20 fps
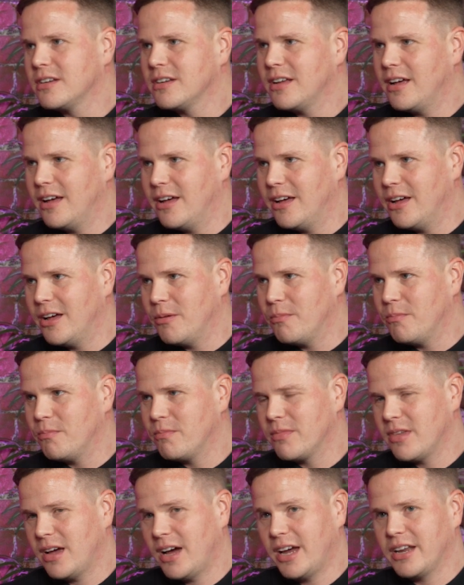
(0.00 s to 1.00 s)
And
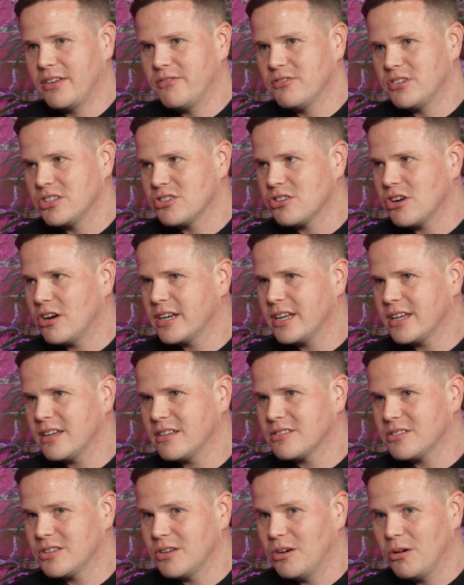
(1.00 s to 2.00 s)
I've enjoyed
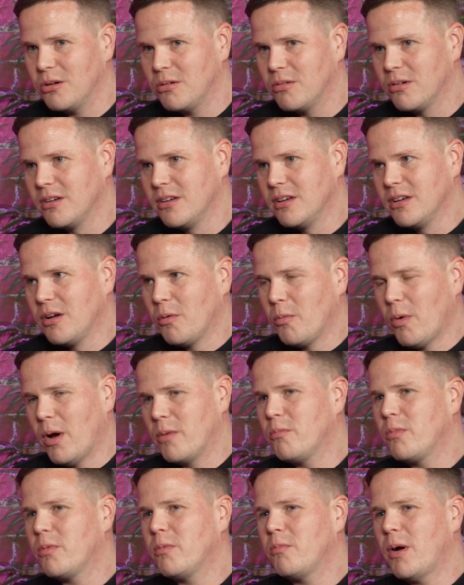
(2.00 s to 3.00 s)
it. So
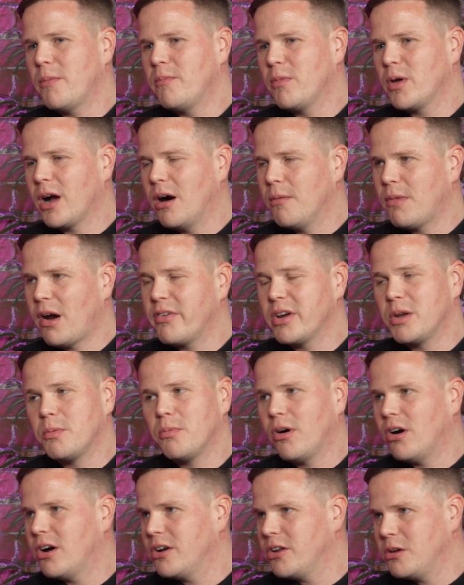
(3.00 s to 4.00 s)
when we got married,
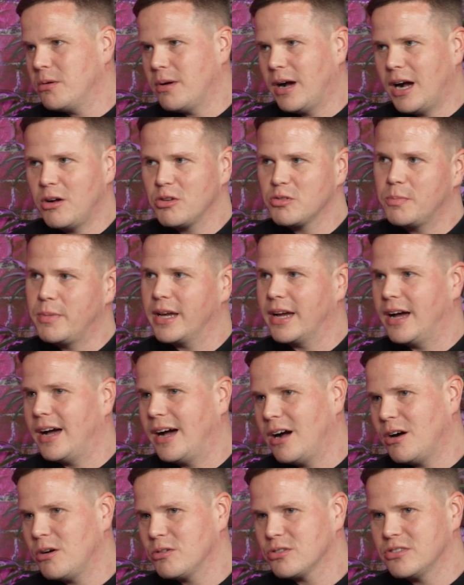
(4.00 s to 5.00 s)
bought a new house, bigger
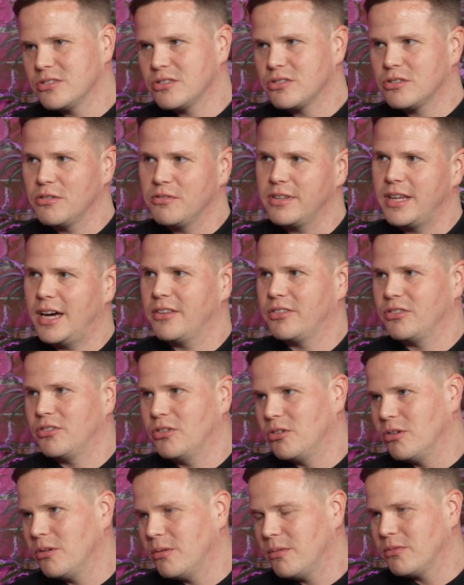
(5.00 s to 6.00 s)
house and stuff, that
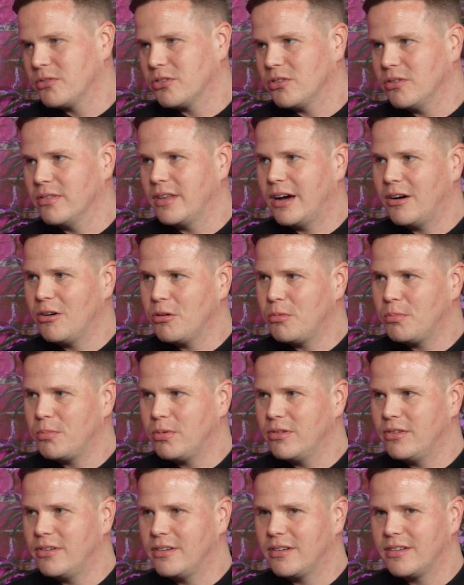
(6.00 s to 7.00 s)
done that up.
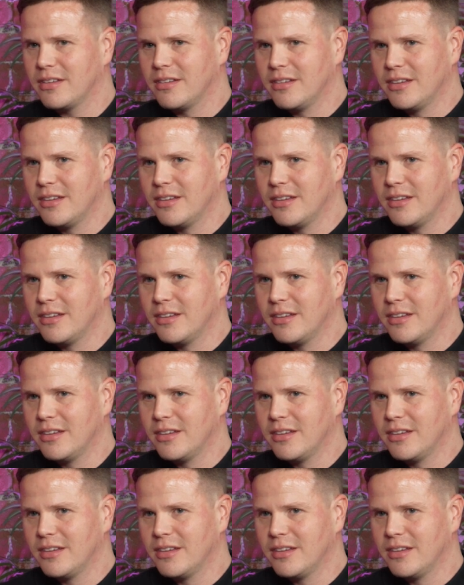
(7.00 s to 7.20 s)
And